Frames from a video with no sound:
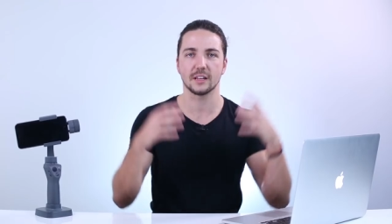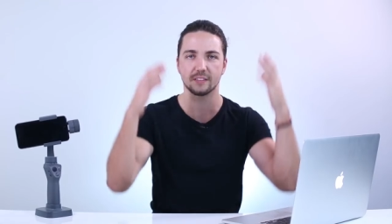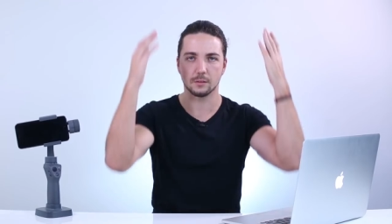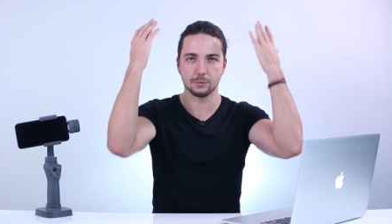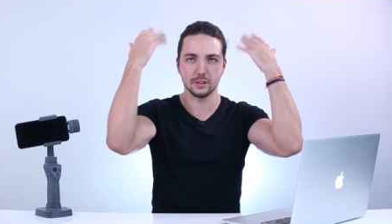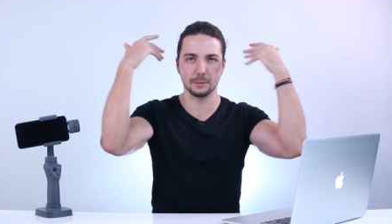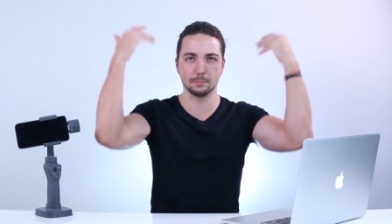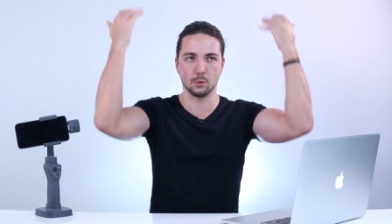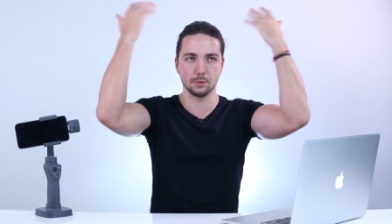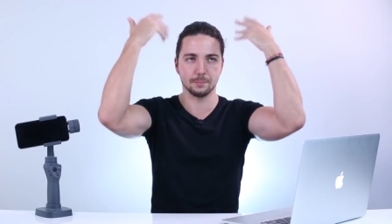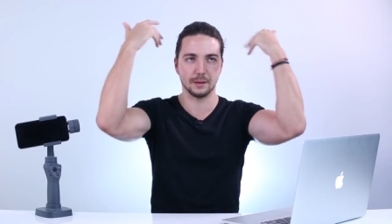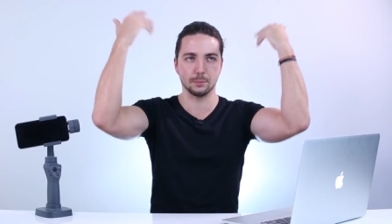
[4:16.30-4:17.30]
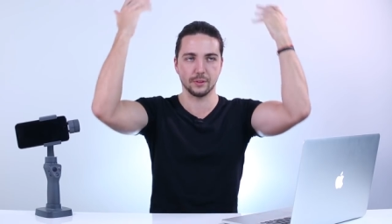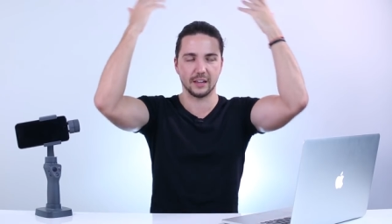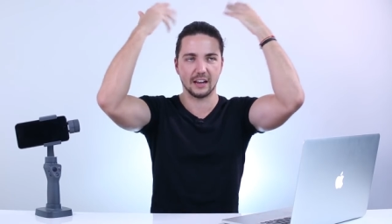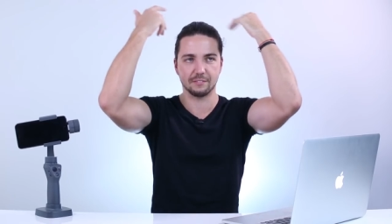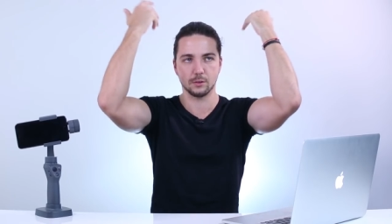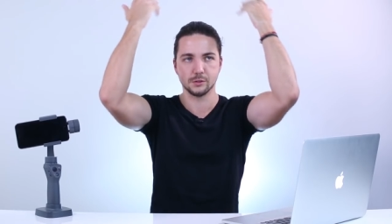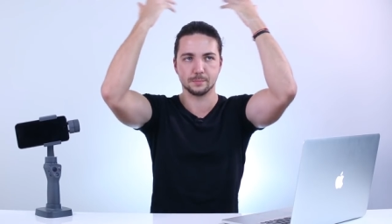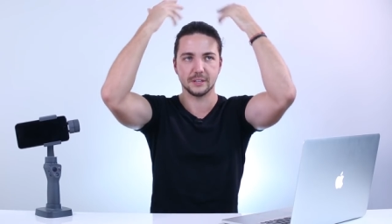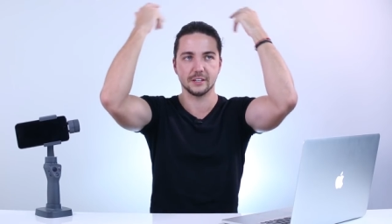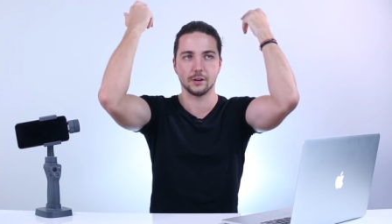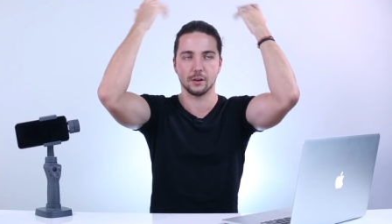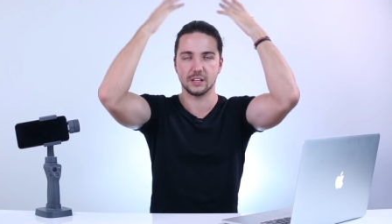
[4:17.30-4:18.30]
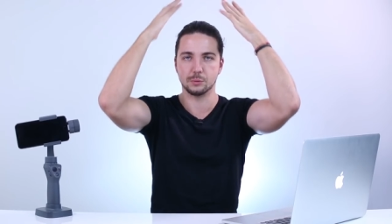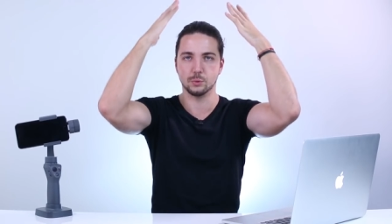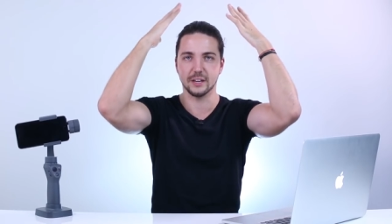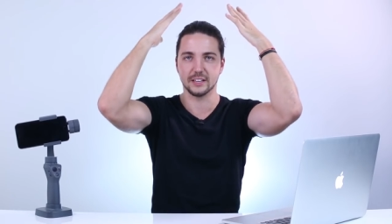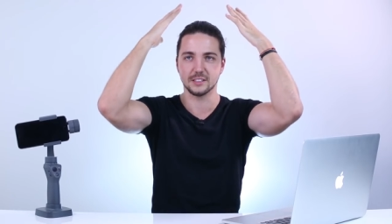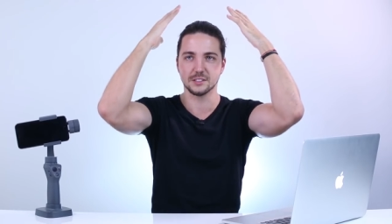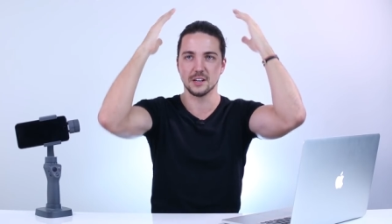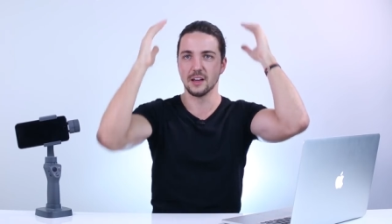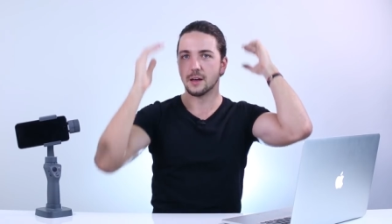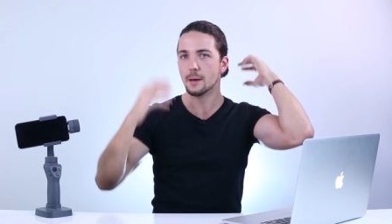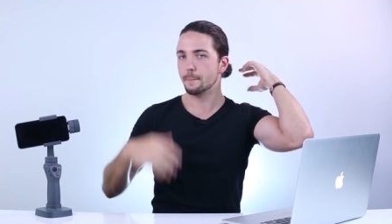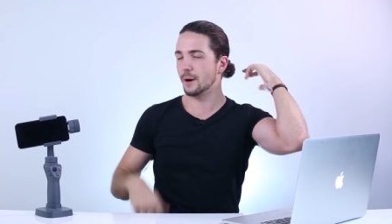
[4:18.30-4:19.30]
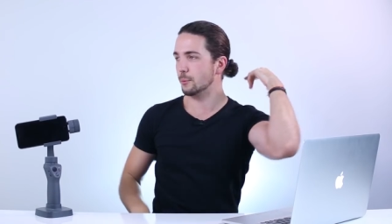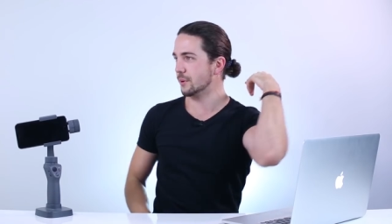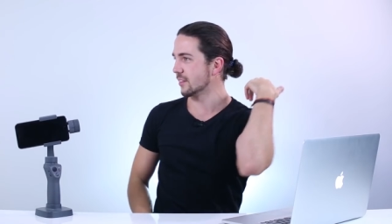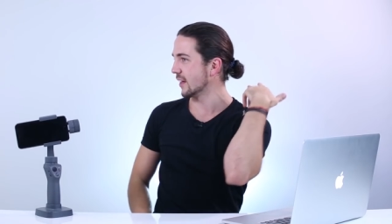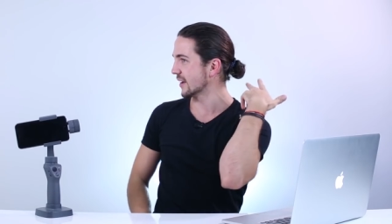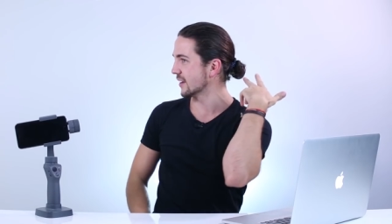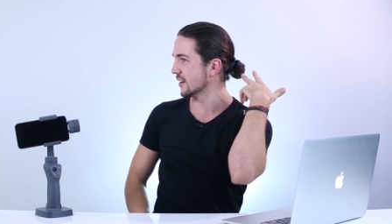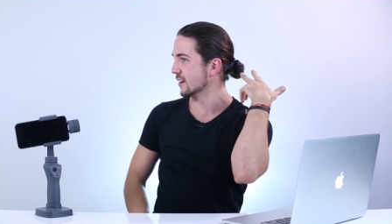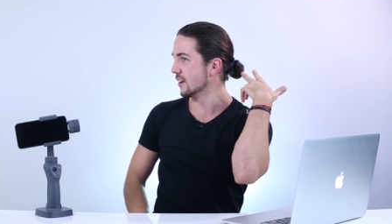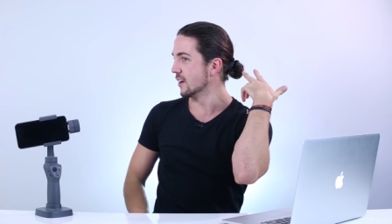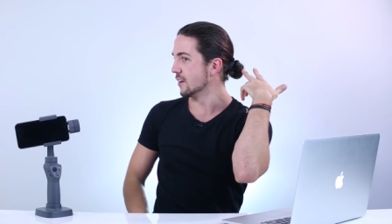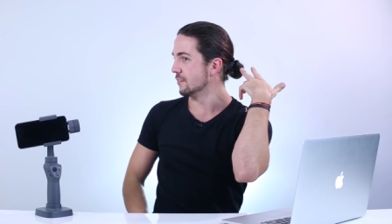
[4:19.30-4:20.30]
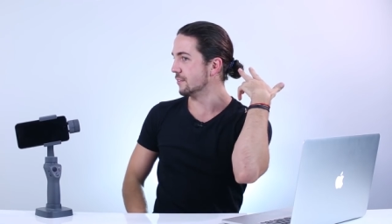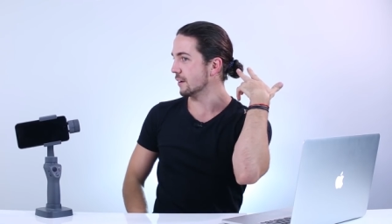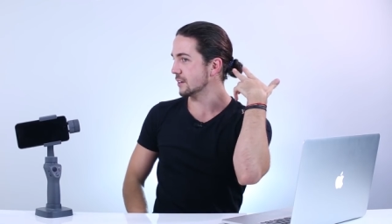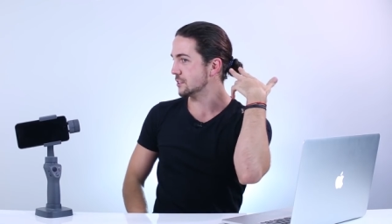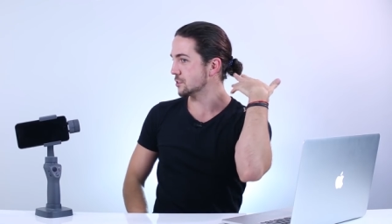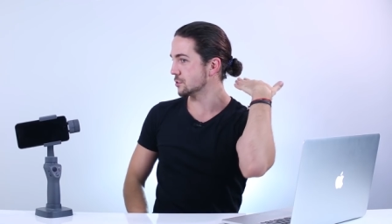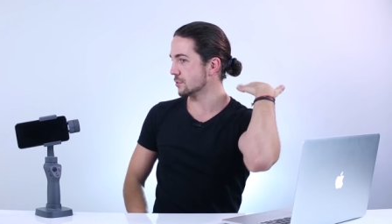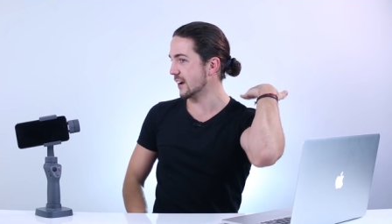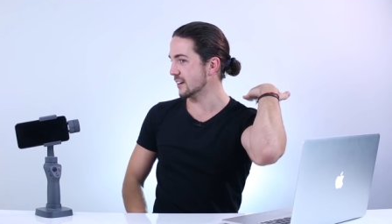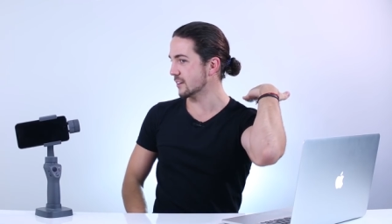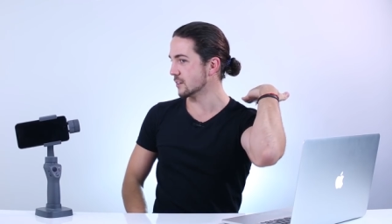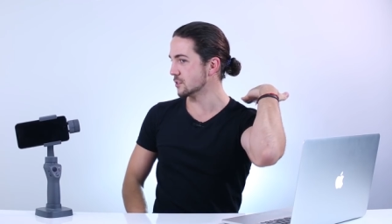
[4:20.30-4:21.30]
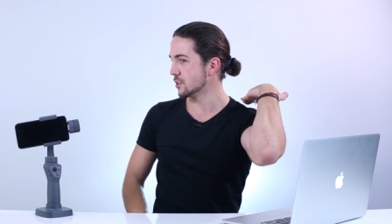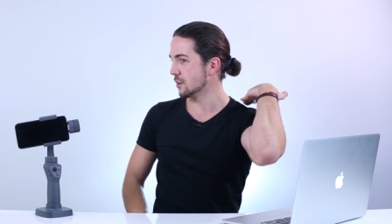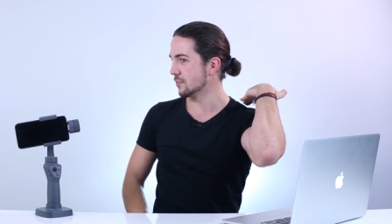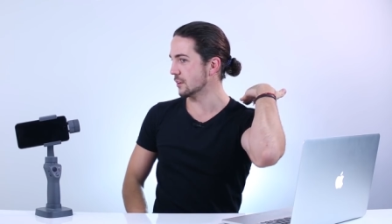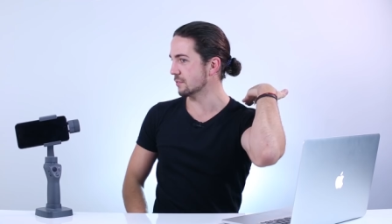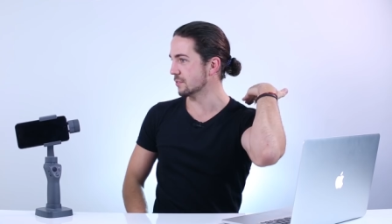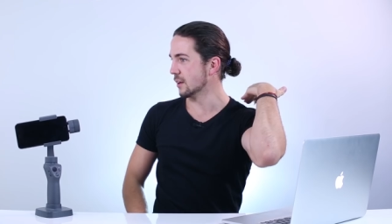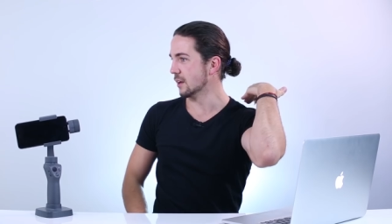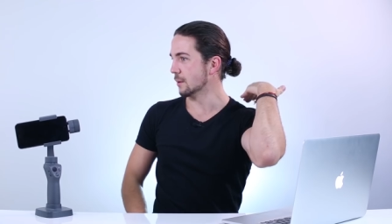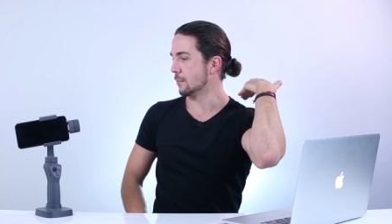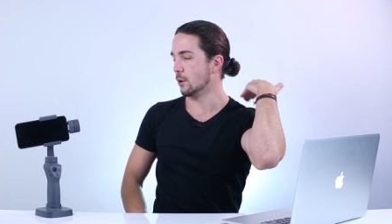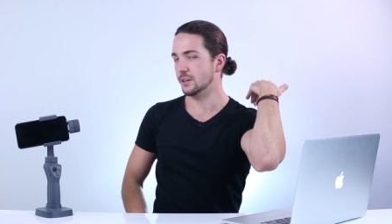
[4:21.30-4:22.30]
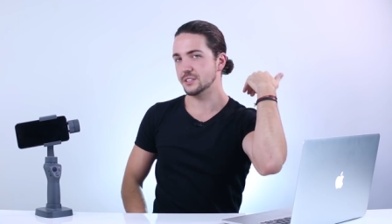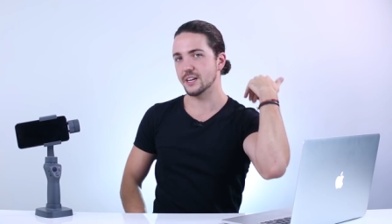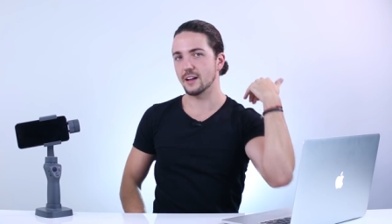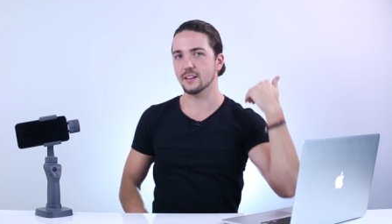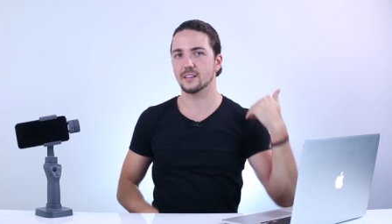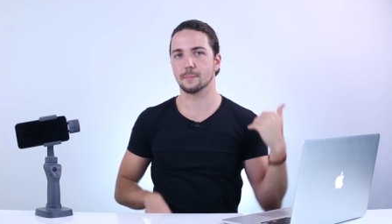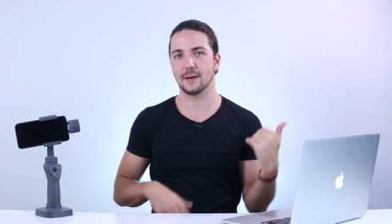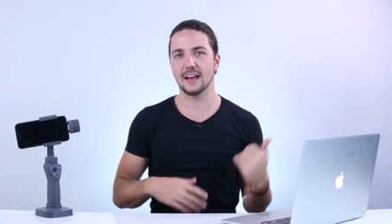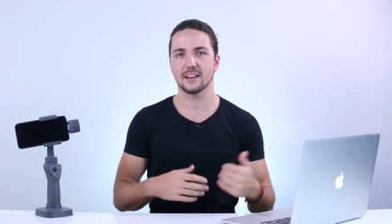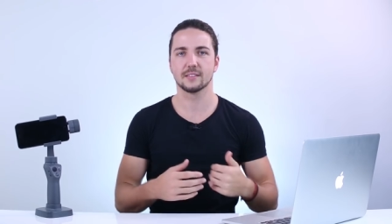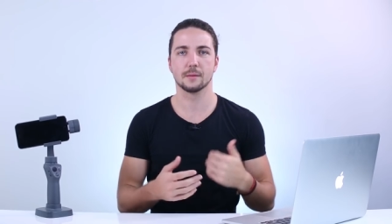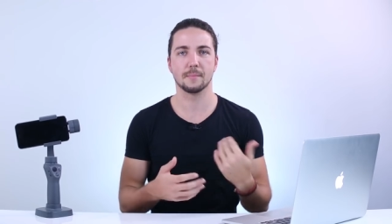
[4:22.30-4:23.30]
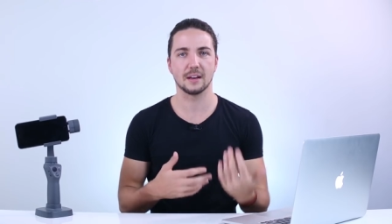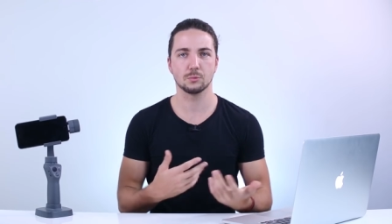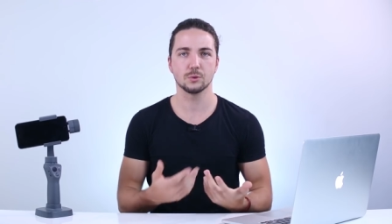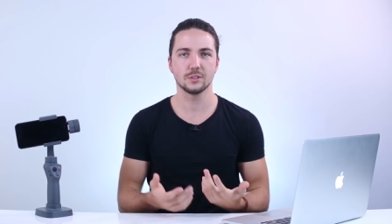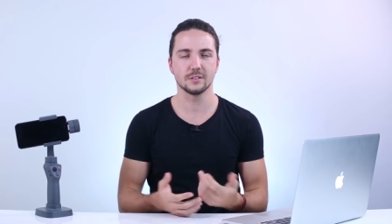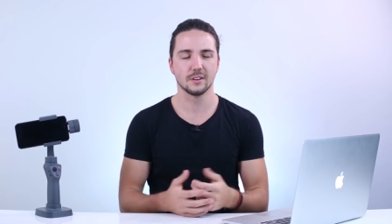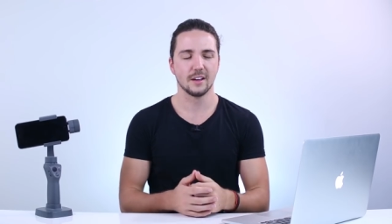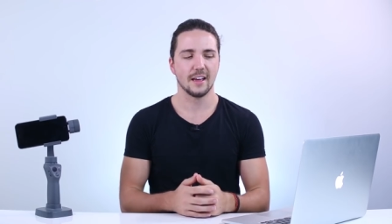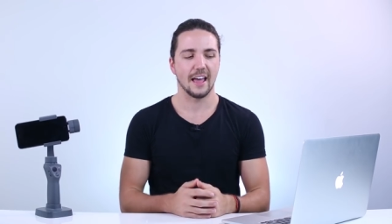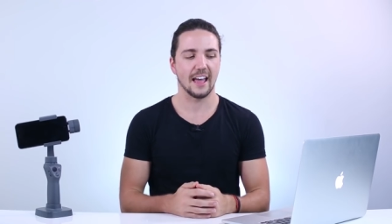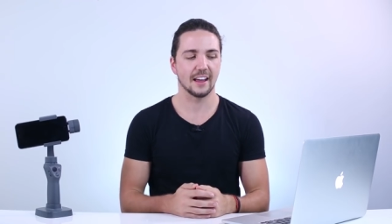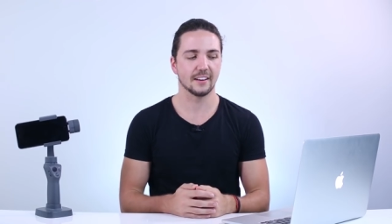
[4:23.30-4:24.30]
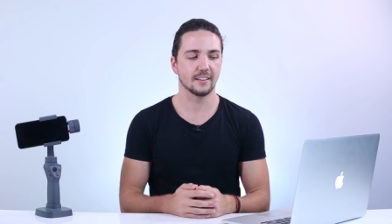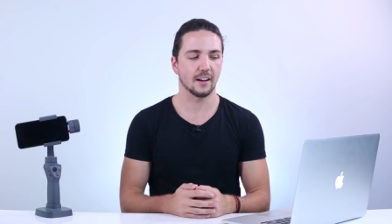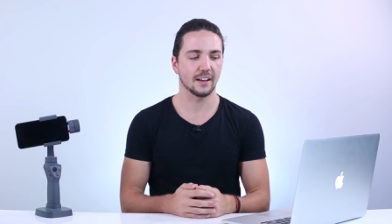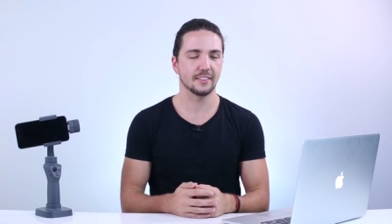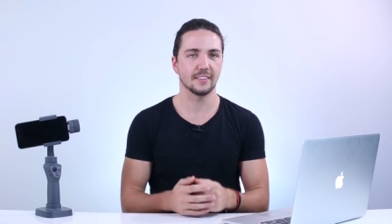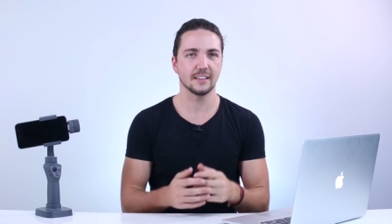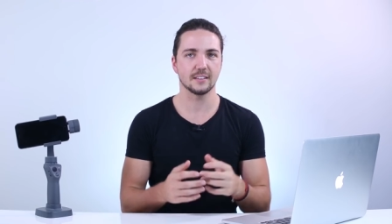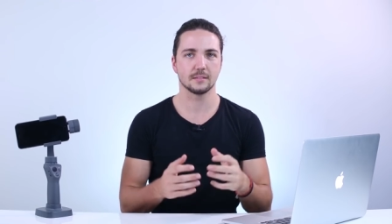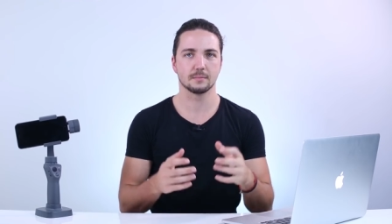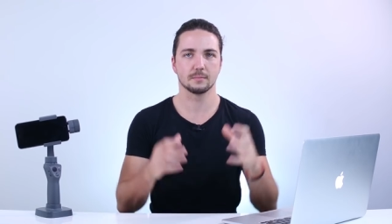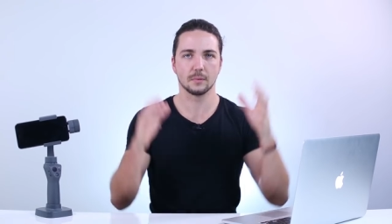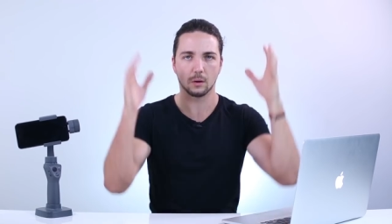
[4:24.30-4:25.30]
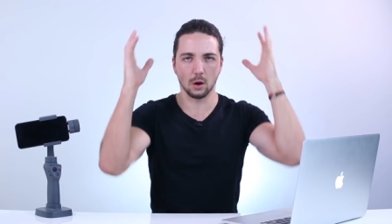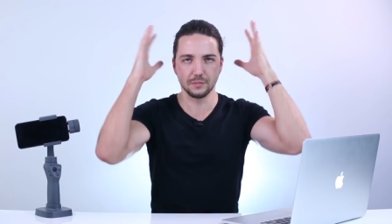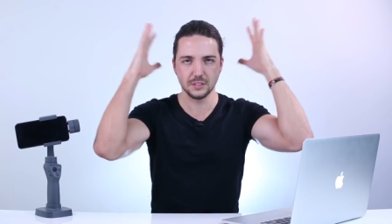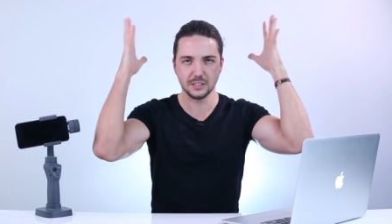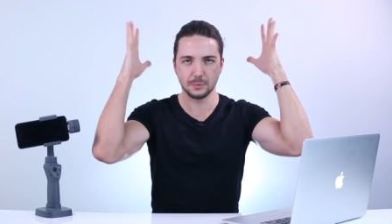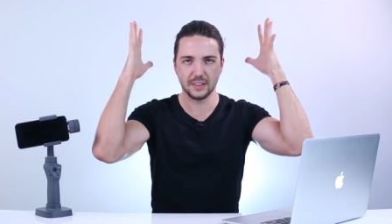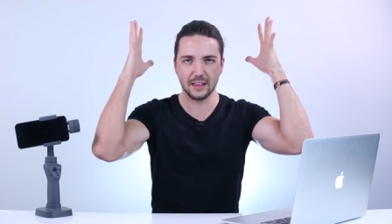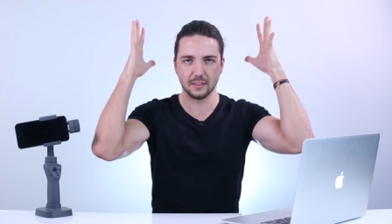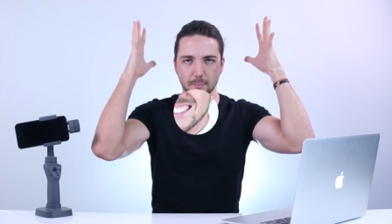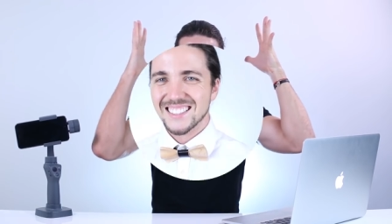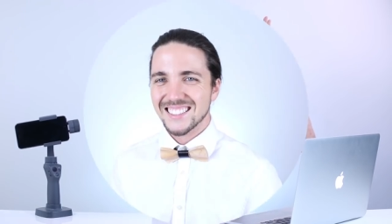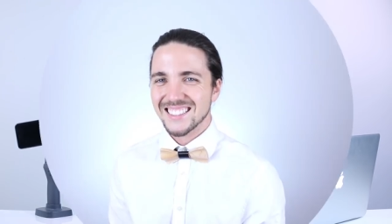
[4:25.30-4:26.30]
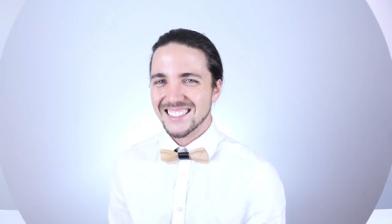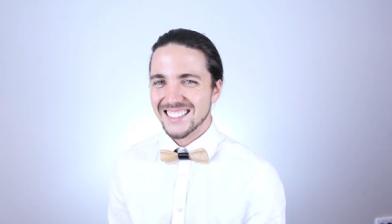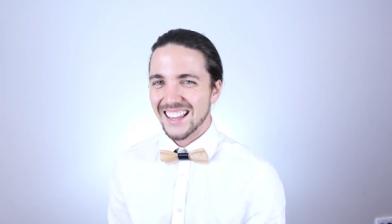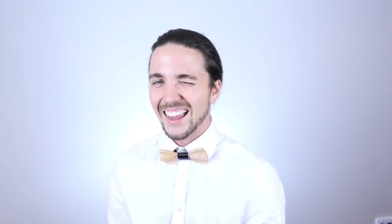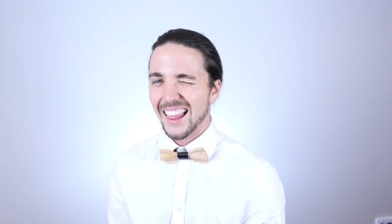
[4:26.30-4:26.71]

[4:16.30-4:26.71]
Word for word: like the real important people, they'd have those big curly wigs, but with like a very straight conservative ponytail at the back, the men would. And I think obviously without the big curly